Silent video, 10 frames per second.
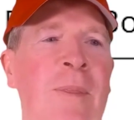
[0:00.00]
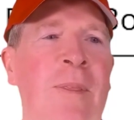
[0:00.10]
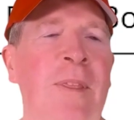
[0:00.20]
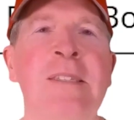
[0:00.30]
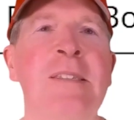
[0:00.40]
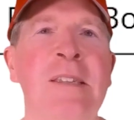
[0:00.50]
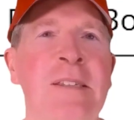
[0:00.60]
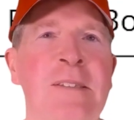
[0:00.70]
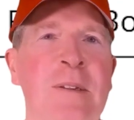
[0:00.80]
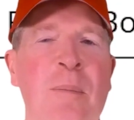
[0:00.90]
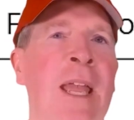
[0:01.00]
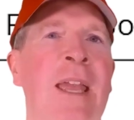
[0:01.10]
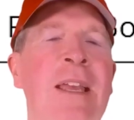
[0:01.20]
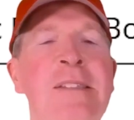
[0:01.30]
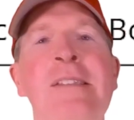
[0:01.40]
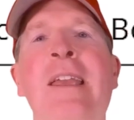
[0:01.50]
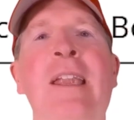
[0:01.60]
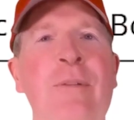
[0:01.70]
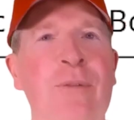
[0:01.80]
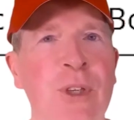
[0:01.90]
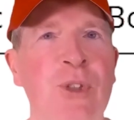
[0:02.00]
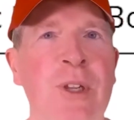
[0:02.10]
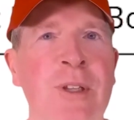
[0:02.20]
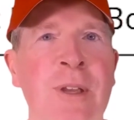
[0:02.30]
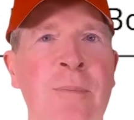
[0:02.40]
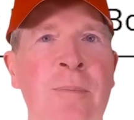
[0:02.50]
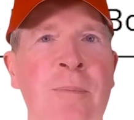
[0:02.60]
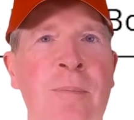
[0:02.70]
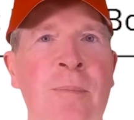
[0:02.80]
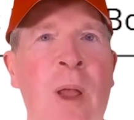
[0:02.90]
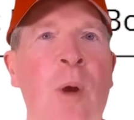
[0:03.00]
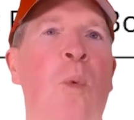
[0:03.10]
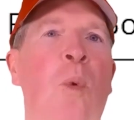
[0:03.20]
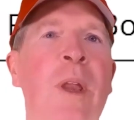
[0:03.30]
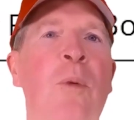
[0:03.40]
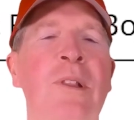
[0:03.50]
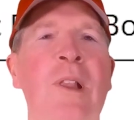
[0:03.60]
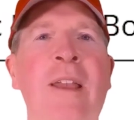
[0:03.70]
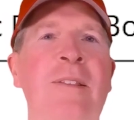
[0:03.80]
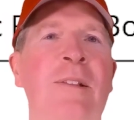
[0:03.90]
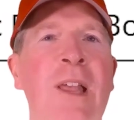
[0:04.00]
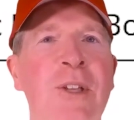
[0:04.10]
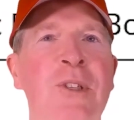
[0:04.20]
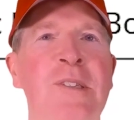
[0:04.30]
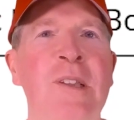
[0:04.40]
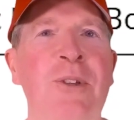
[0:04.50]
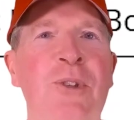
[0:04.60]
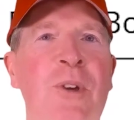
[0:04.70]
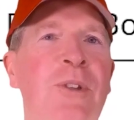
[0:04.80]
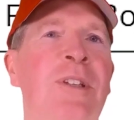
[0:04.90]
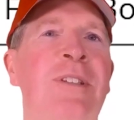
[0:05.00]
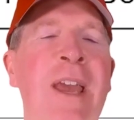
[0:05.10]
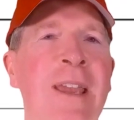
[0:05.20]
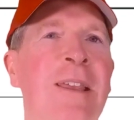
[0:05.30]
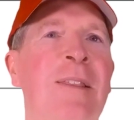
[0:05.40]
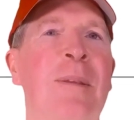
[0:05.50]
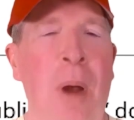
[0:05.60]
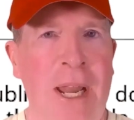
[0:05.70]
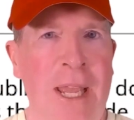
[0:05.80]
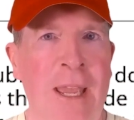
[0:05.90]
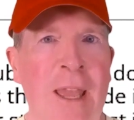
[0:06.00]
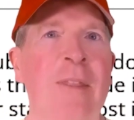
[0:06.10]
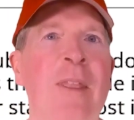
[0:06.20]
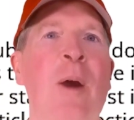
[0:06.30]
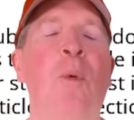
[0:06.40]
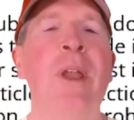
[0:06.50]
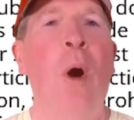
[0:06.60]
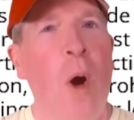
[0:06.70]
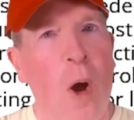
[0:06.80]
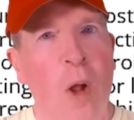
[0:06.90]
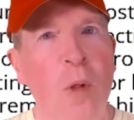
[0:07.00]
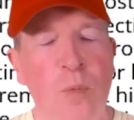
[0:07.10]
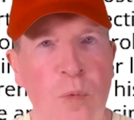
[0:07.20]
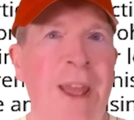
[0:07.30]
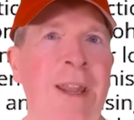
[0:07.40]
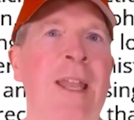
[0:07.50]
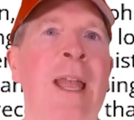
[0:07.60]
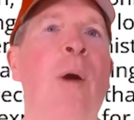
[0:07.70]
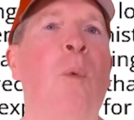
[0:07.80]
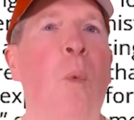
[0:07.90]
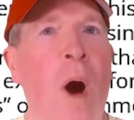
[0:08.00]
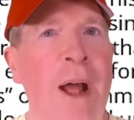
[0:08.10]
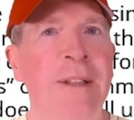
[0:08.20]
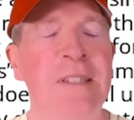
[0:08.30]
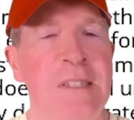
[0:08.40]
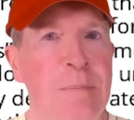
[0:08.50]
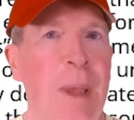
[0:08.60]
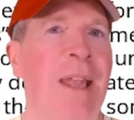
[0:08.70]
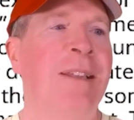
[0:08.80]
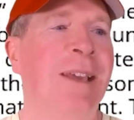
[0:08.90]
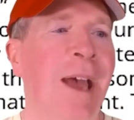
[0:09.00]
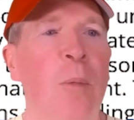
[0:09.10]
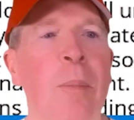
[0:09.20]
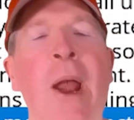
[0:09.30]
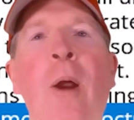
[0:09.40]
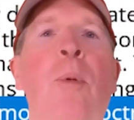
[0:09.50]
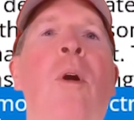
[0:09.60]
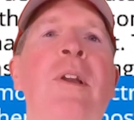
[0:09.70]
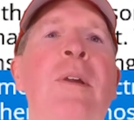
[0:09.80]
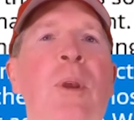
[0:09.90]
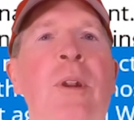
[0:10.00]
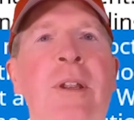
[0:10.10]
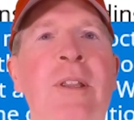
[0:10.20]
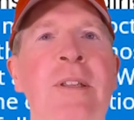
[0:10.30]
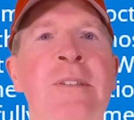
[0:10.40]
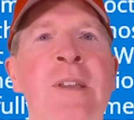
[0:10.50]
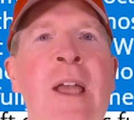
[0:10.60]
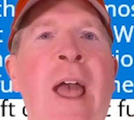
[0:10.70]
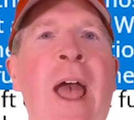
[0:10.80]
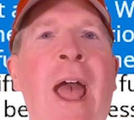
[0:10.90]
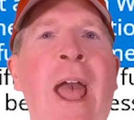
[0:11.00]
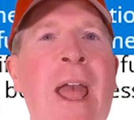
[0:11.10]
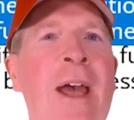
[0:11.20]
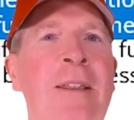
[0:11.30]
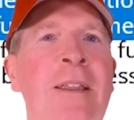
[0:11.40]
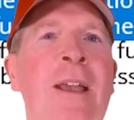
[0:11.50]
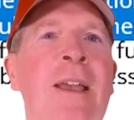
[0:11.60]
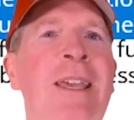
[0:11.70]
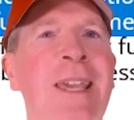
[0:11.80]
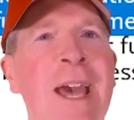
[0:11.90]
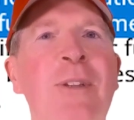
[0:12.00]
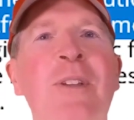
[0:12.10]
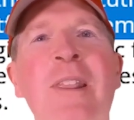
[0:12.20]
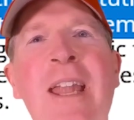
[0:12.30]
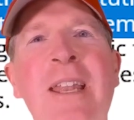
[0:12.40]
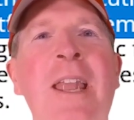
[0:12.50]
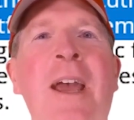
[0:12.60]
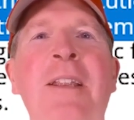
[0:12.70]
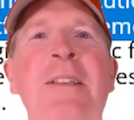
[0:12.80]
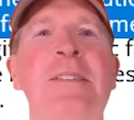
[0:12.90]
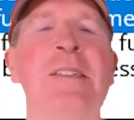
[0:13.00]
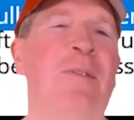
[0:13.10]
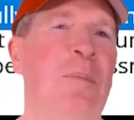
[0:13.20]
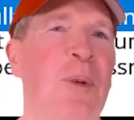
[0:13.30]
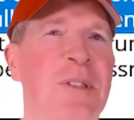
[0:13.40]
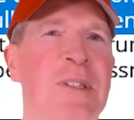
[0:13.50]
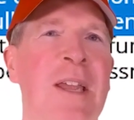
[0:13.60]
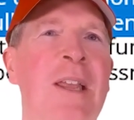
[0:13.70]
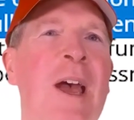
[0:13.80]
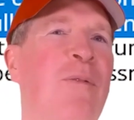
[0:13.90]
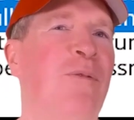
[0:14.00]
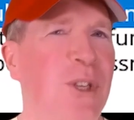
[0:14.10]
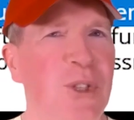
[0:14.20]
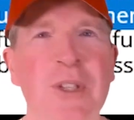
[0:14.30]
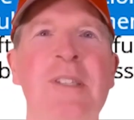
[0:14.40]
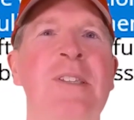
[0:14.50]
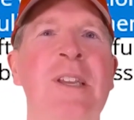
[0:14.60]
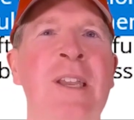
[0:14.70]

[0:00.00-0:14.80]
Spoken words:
this system is inefficient. We would like the legislature to take the money that we already want to spend to help airport communities and get to that 97% efficiency,